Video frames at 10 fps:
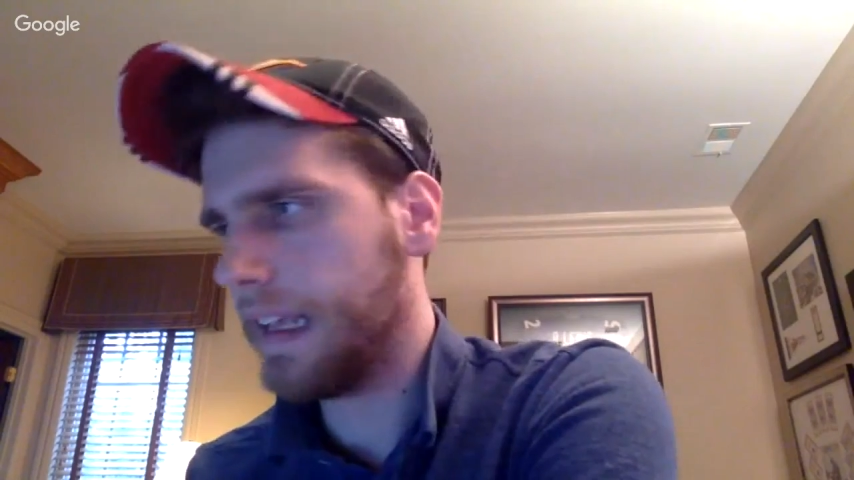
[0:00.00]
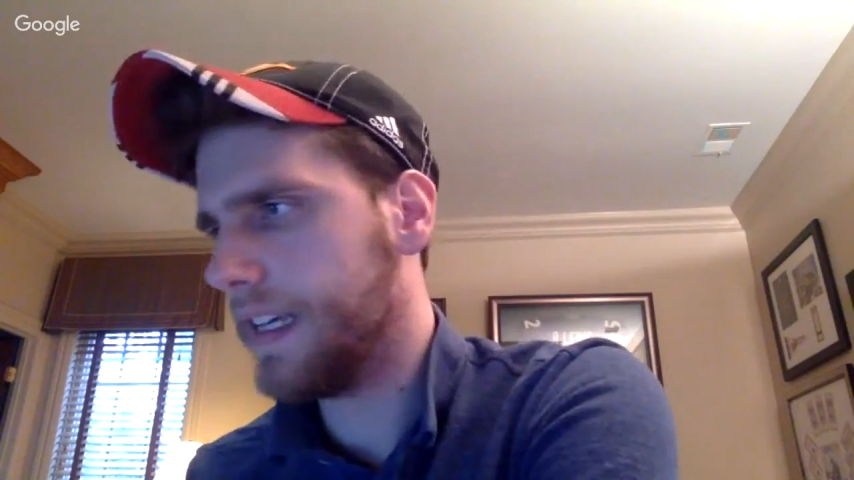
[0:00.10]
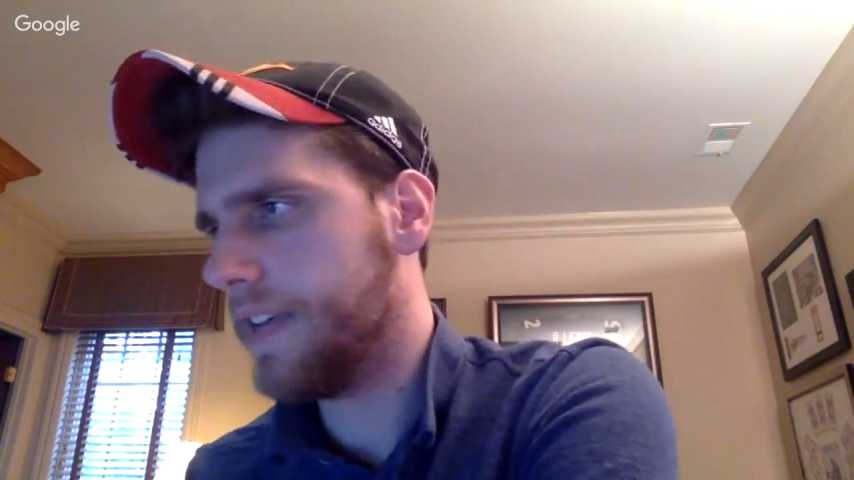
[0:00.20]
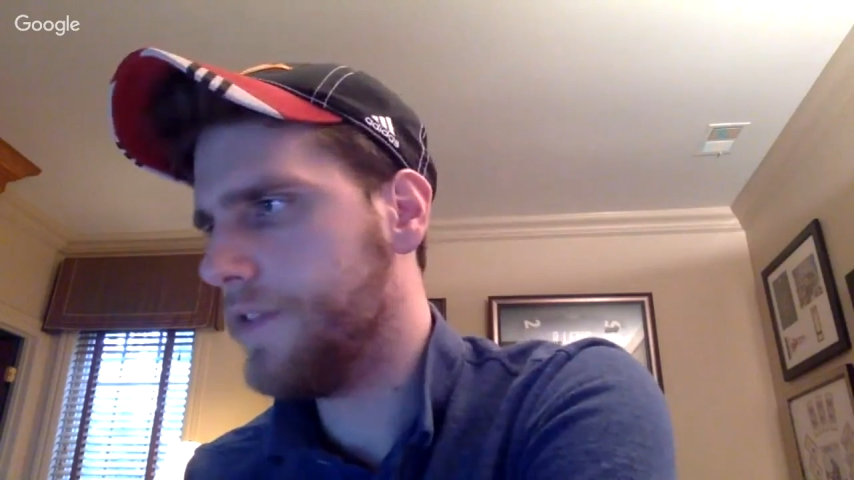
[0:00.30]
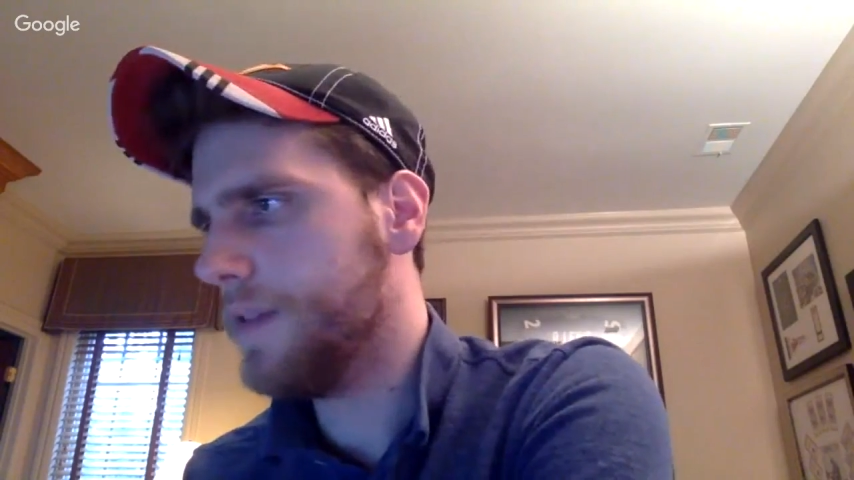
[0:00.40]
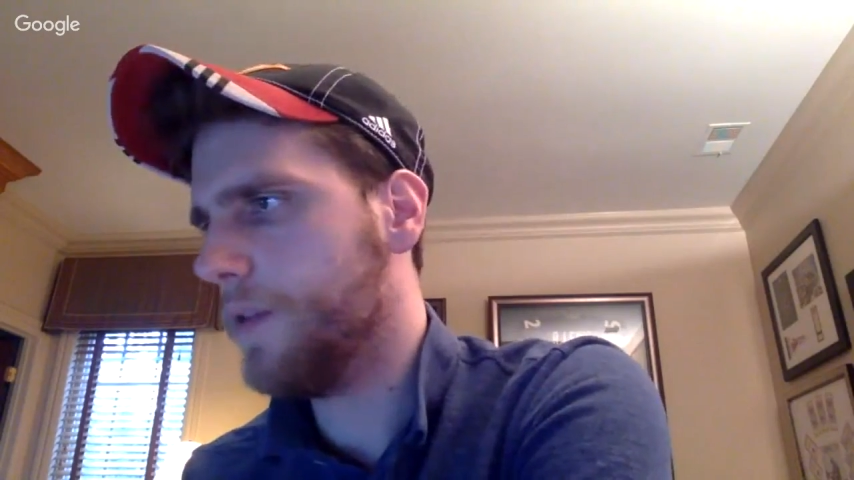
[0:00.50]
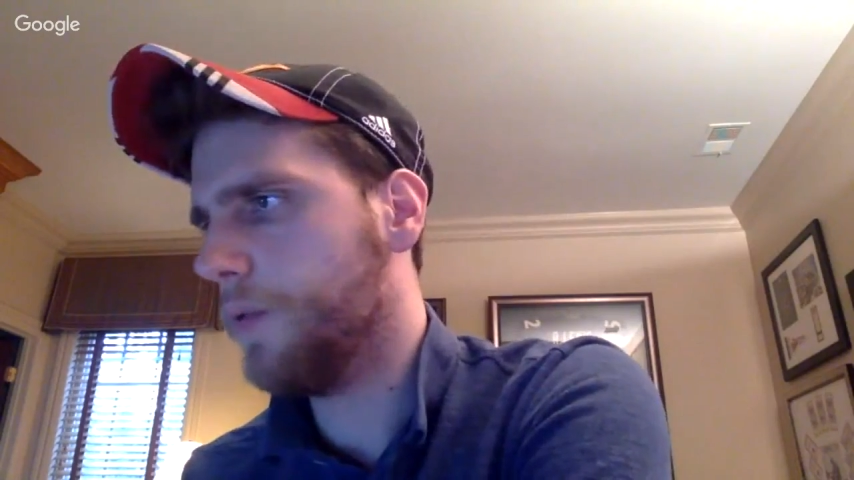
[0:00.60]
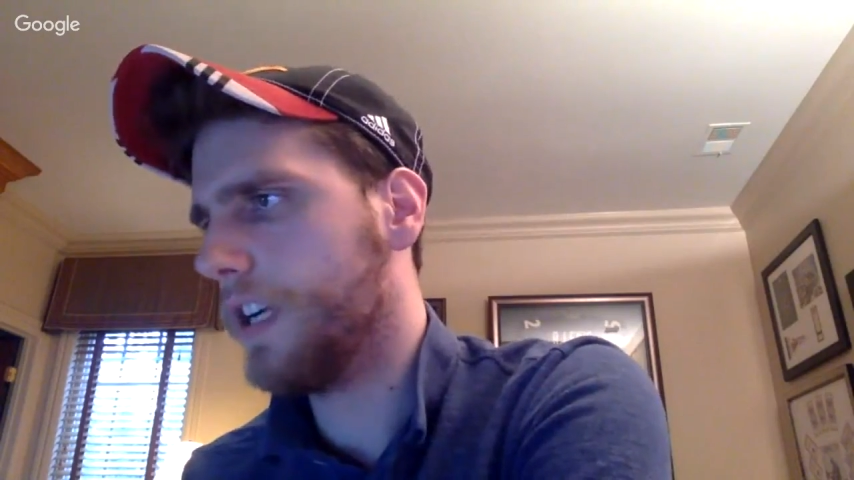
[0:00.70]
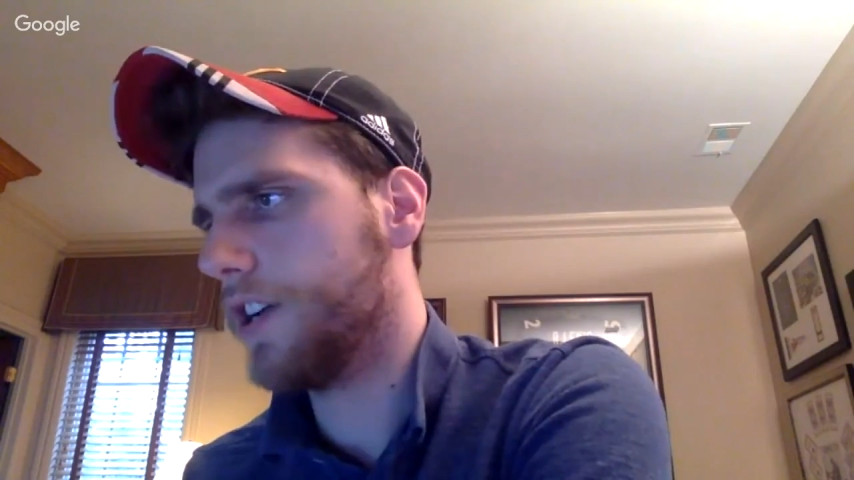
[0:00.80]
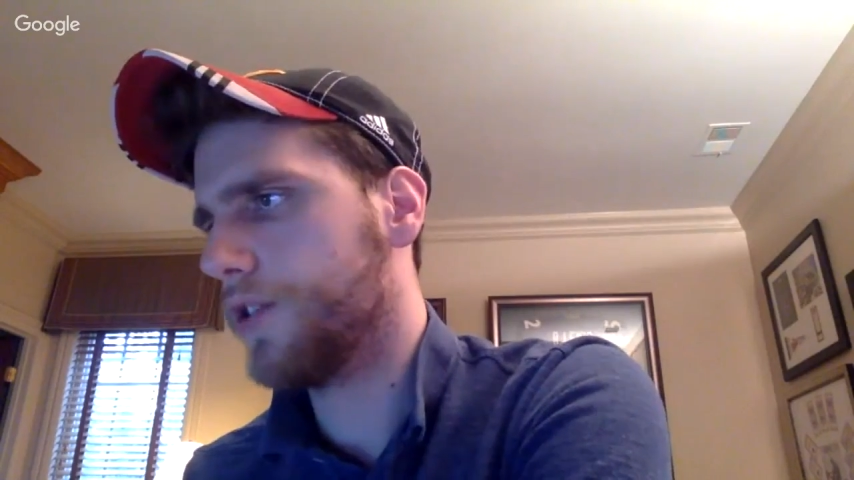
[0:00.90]
if you give him a
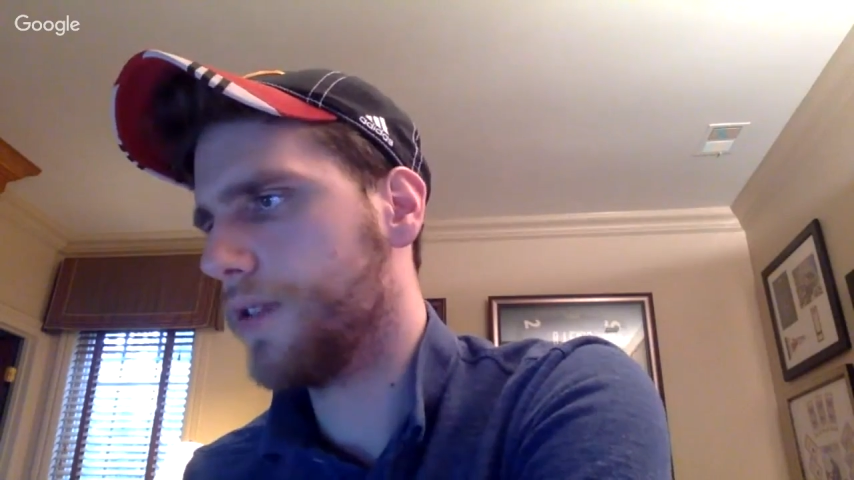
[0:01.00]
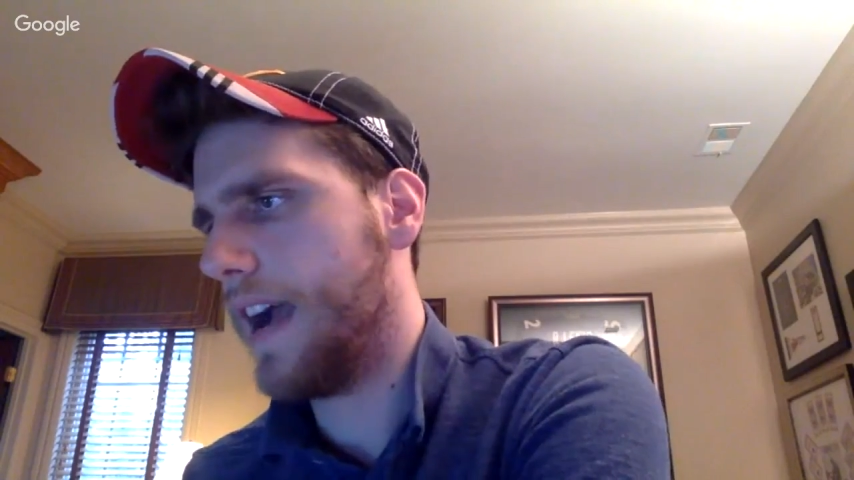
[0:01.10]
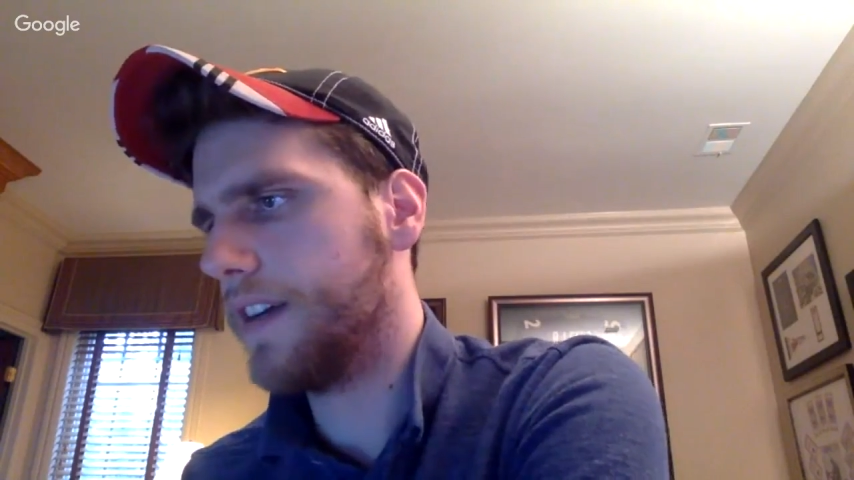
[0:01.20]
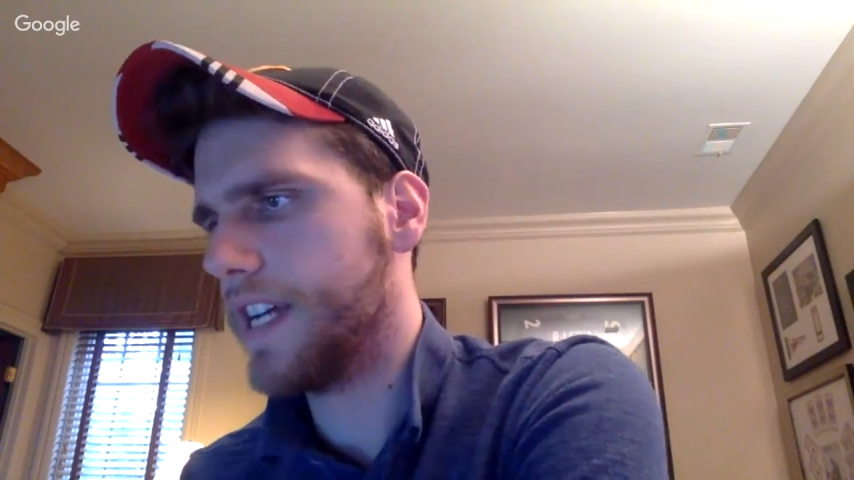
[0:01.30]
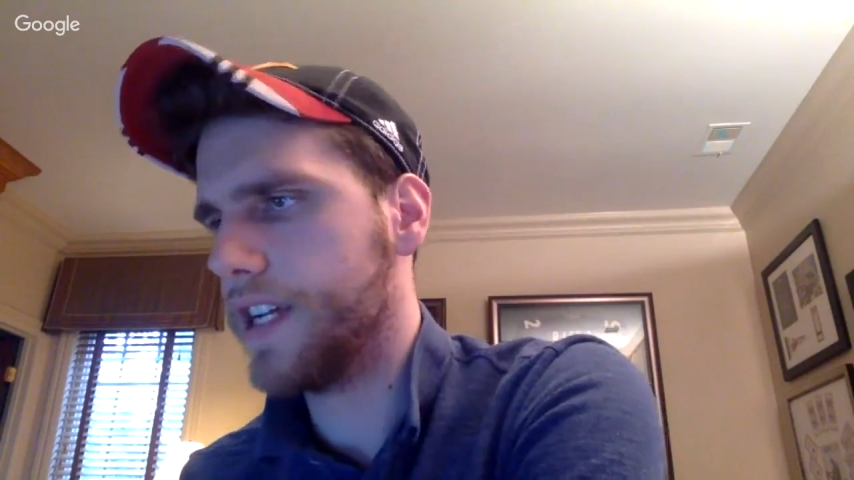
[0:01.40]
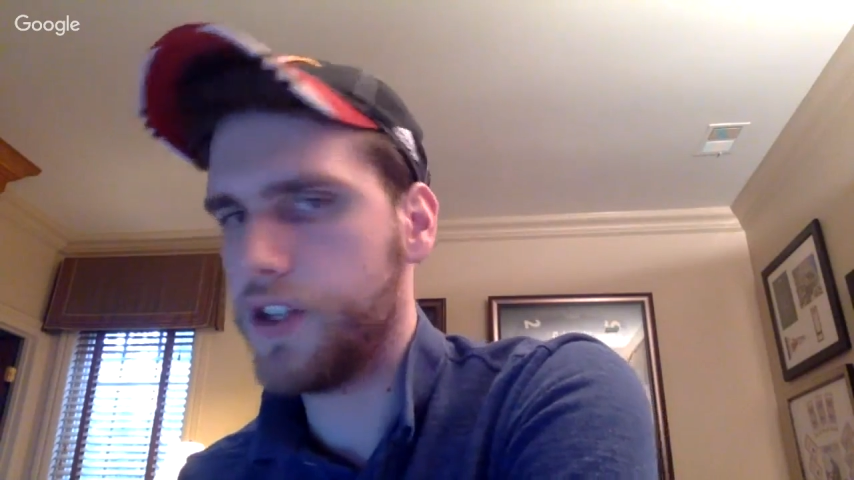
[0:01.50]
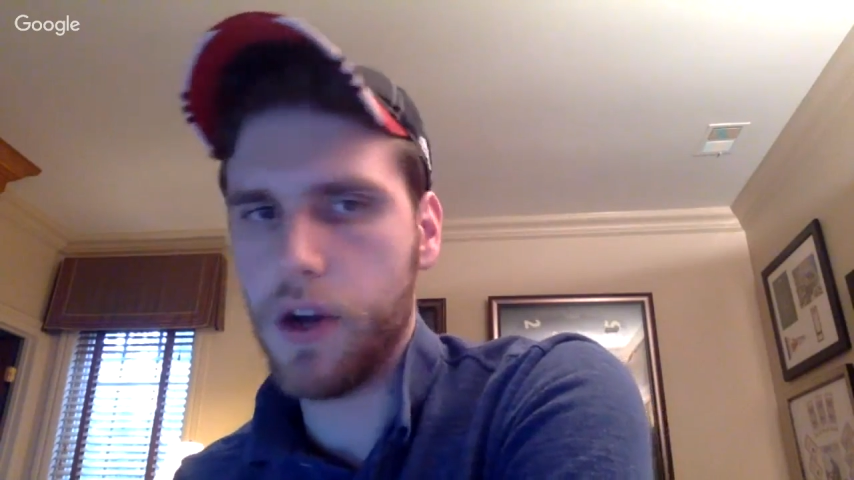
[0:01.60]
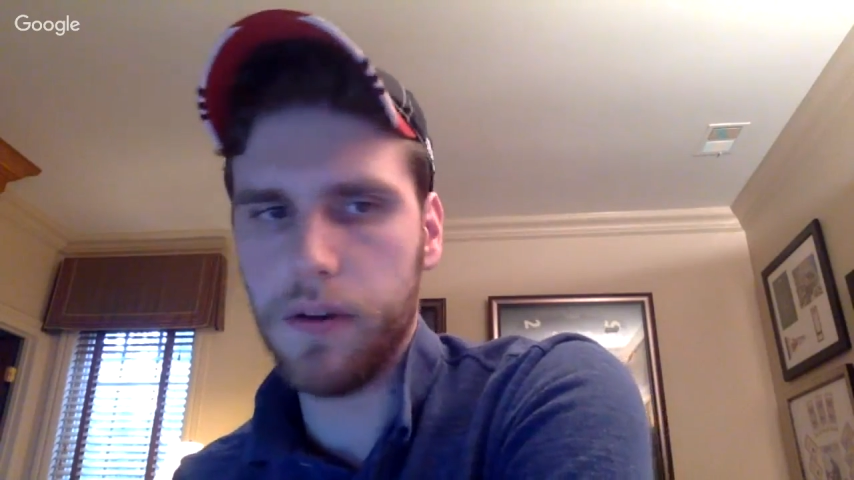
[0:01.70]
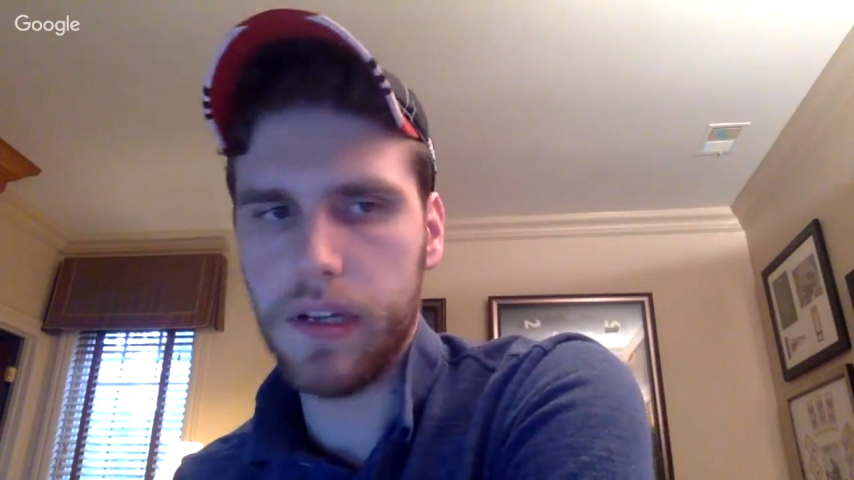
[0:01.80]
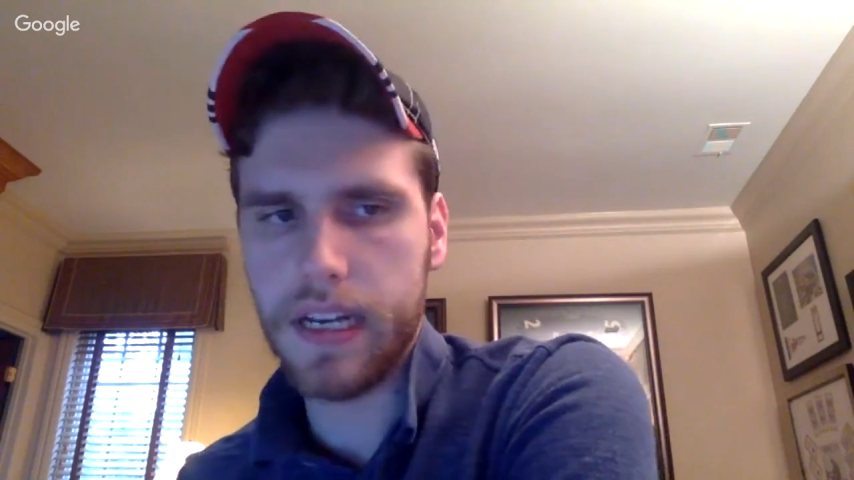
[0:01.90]
1-year tryout and he can
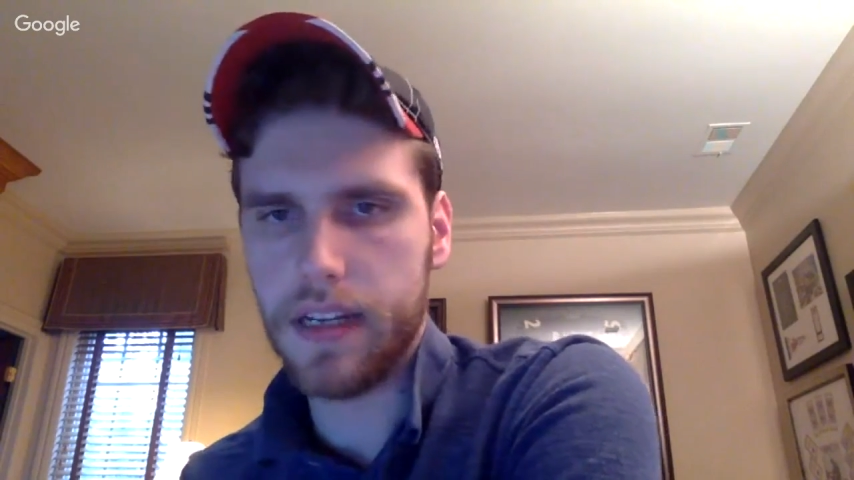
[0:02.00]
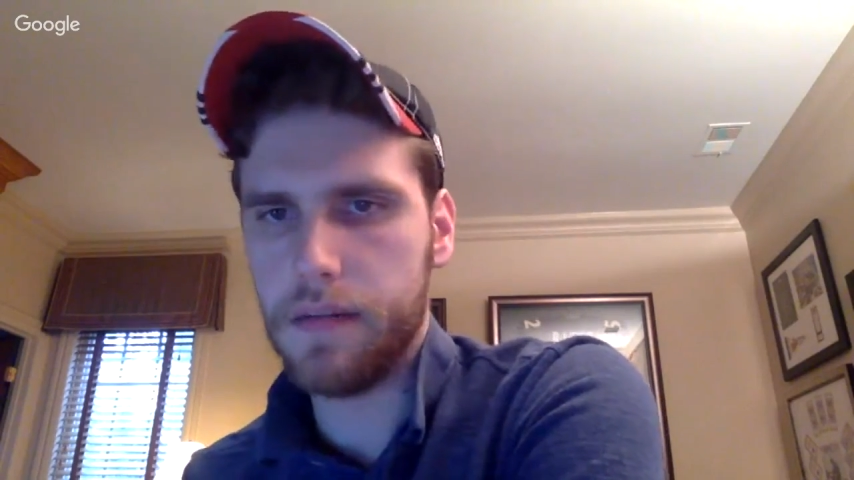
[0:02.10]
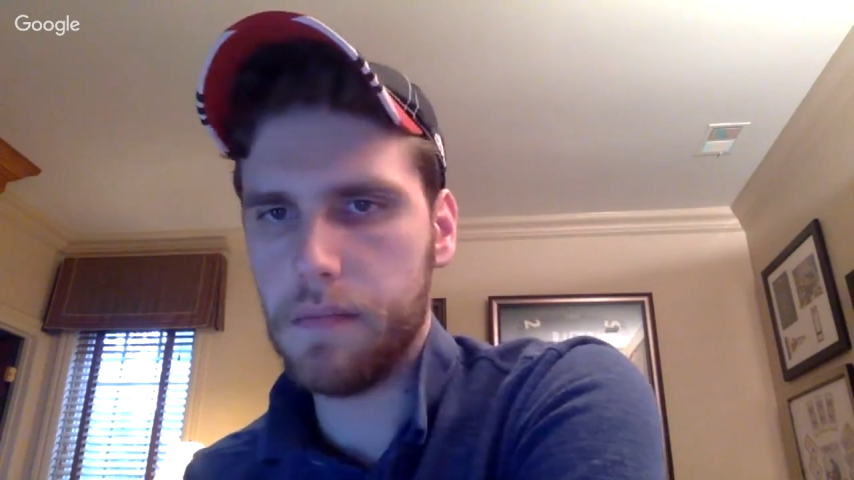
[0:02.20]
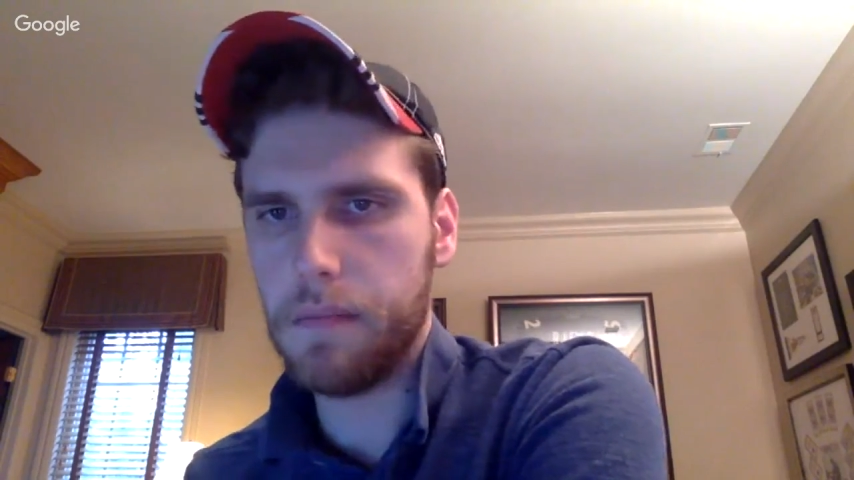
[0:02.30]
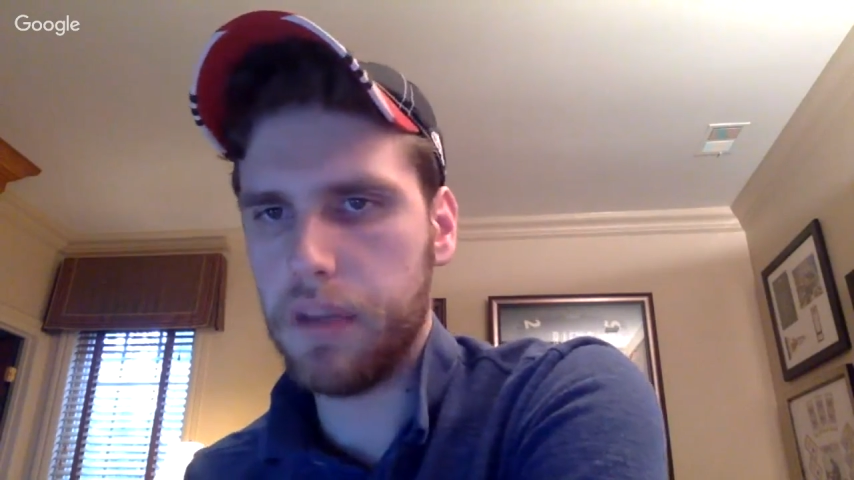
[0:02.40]
show that he can